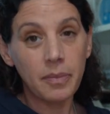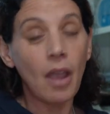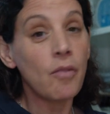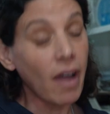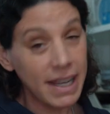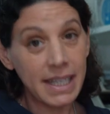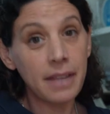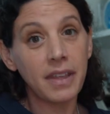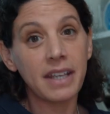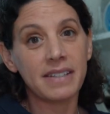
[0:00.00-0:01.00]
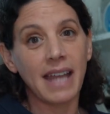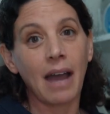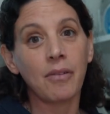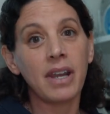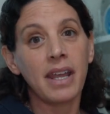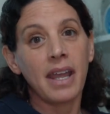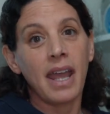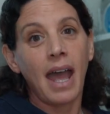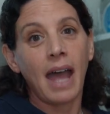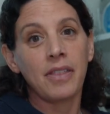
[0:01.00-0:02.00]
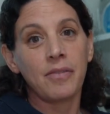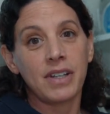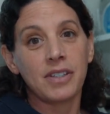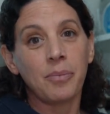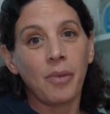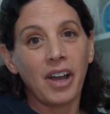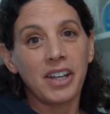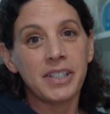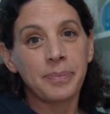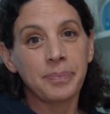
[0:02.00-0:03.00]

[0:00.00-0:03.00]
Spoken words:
writing things down and the written word.